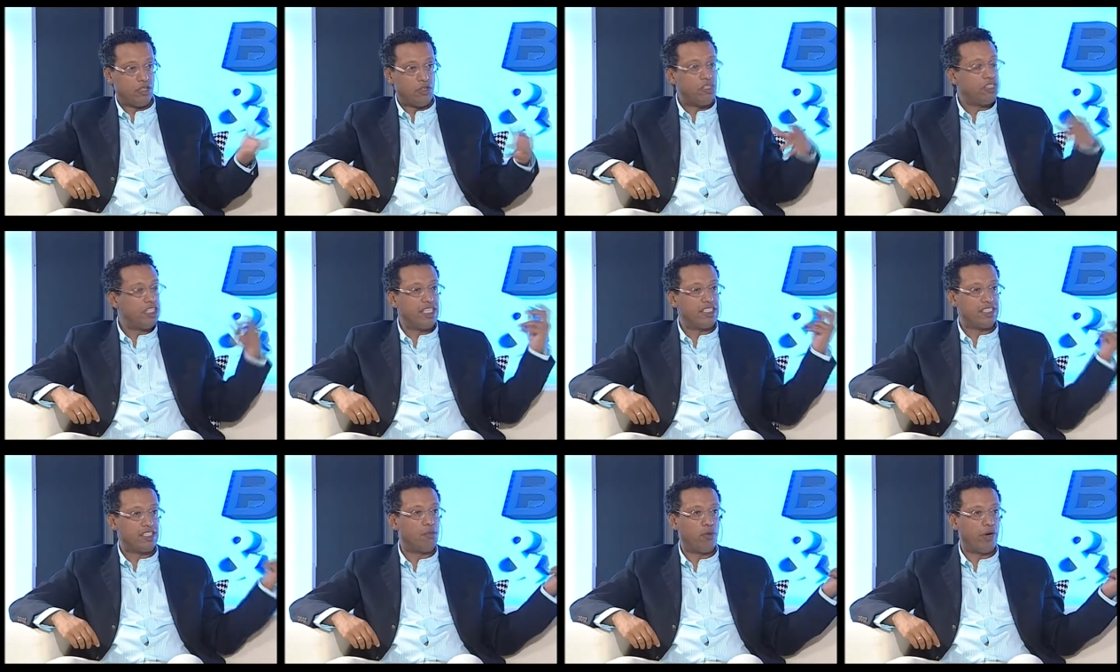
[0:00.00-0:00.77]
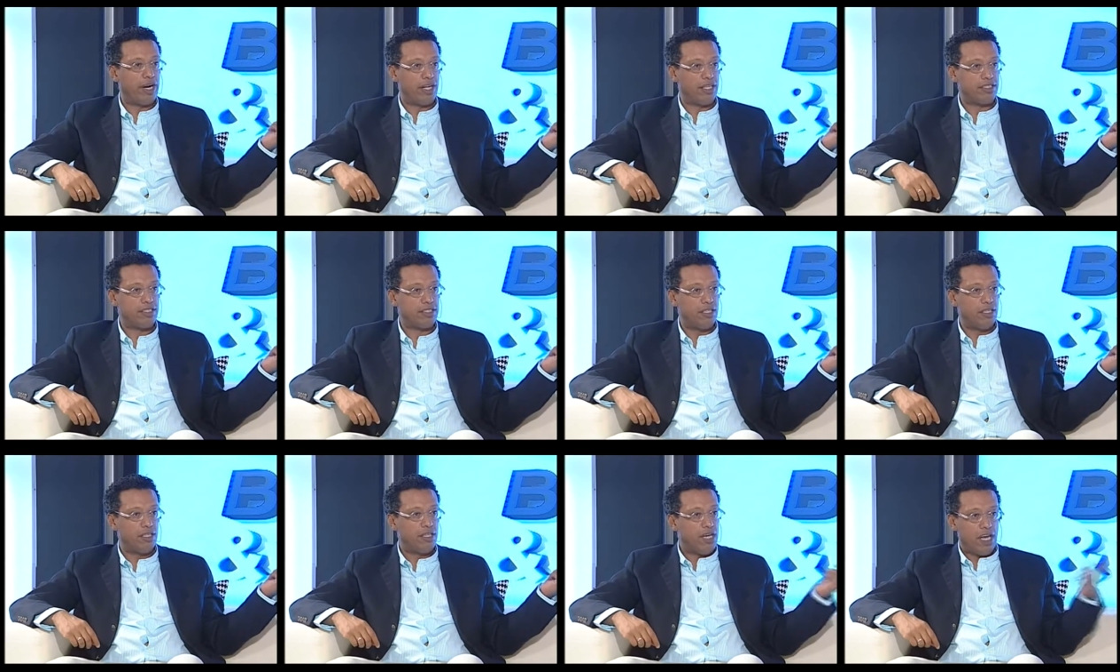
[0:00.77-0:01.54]
You see it somewhere else,
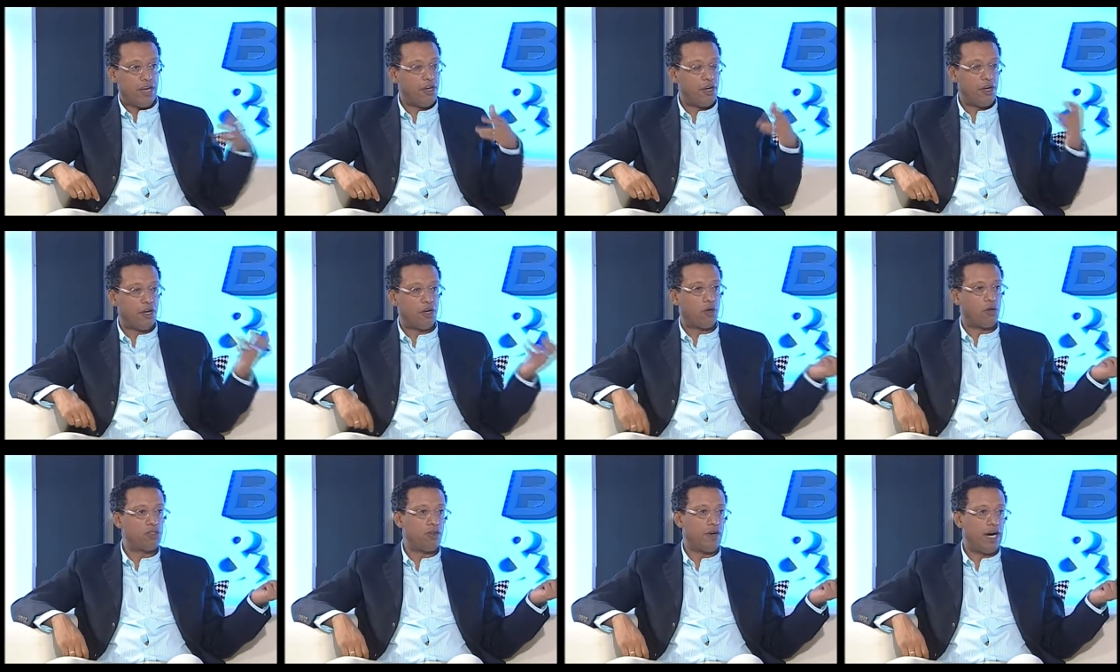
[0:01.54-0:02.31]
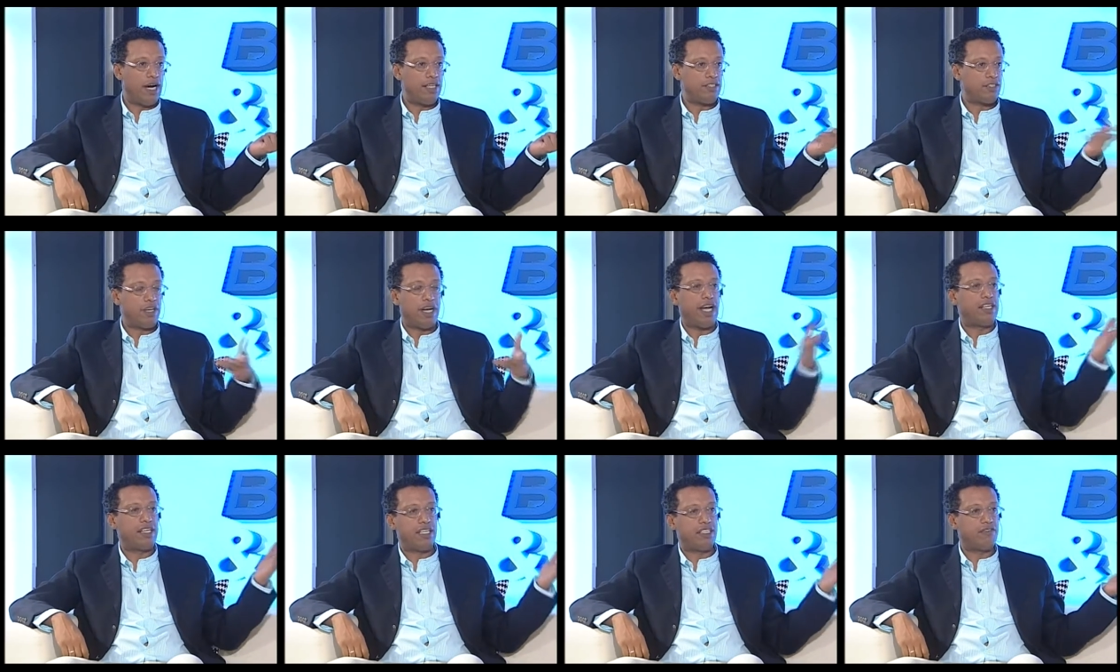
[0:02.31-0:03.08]
and you're going to close your eyes, you're going
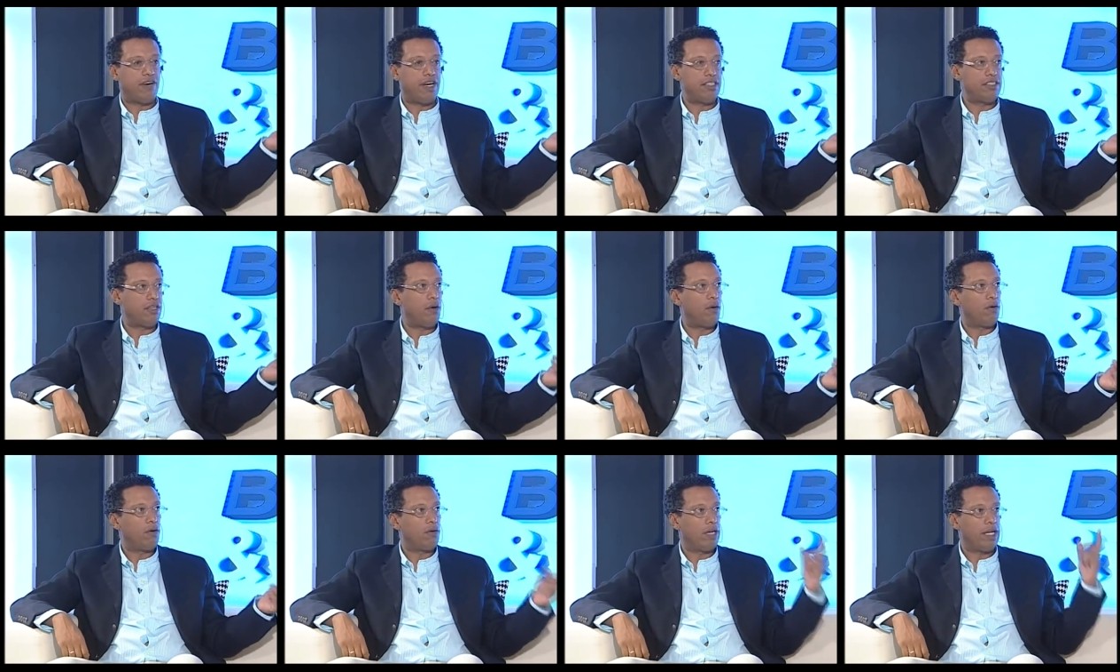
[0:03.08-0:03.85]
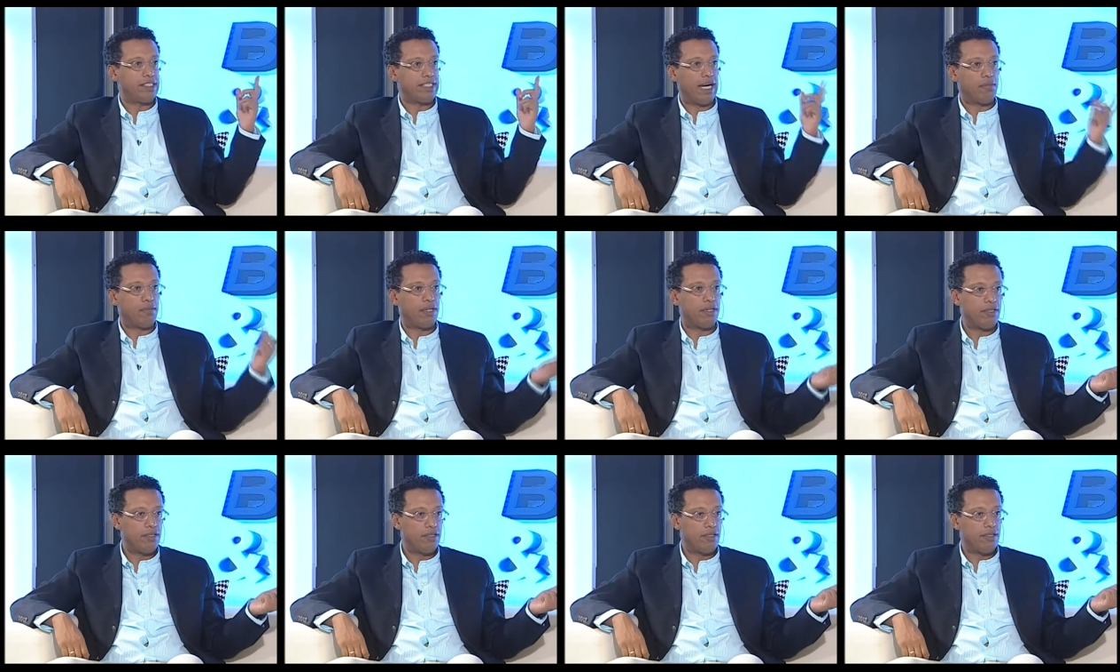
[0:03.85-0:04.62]
to identify and say, oh, that's Apple.
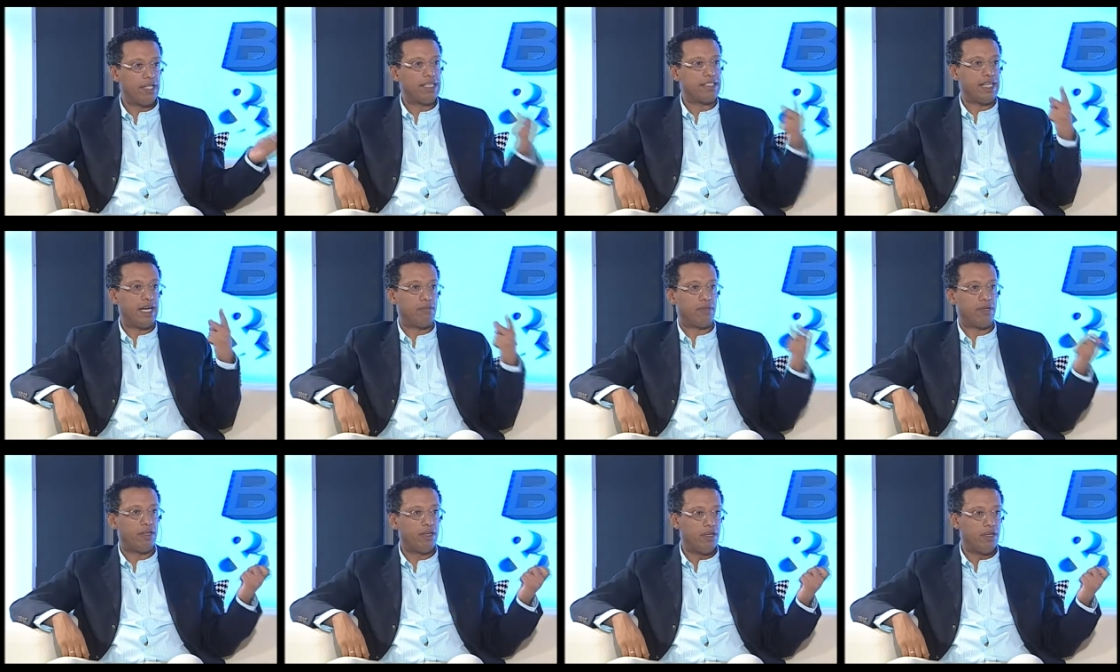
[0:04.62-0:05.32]
That's Apple.